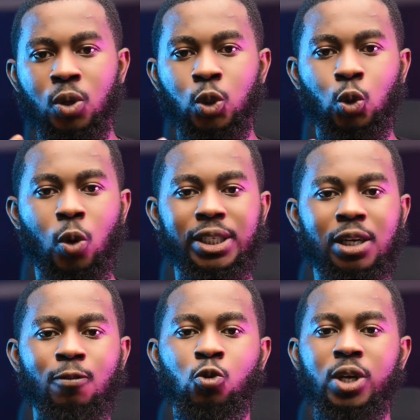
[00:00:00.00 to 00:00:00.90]
So
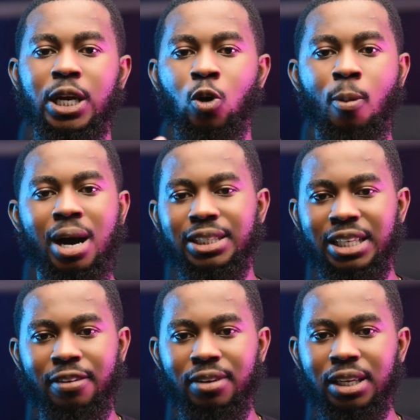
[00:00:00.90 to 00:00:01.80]
instead of doing the normal
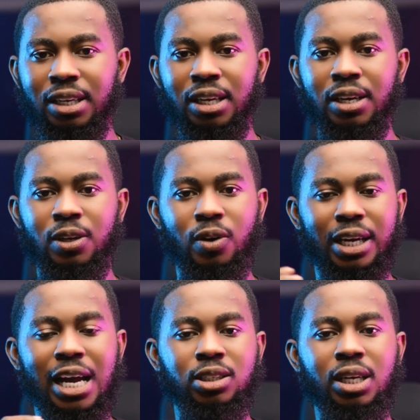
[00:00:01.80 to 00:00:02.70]
saving, you
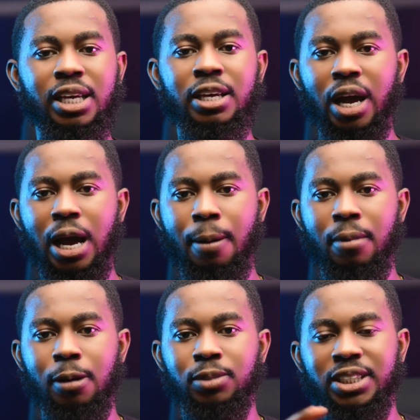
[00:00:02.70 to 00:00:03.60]
can actually
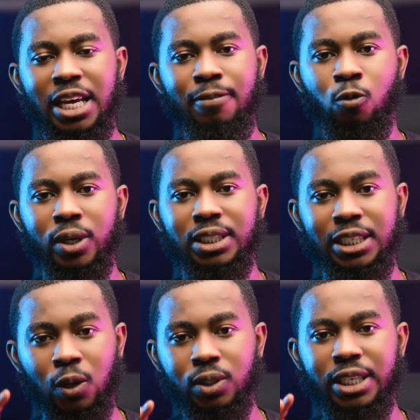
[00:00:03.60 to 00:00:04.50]
save with
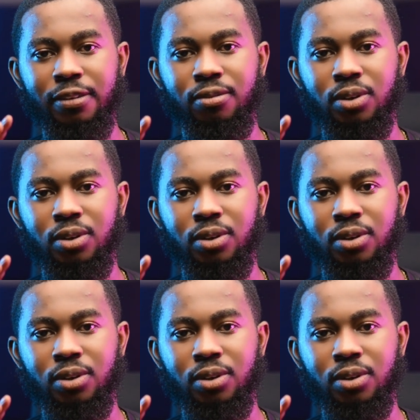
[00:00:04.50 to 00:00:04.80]
Yello Save.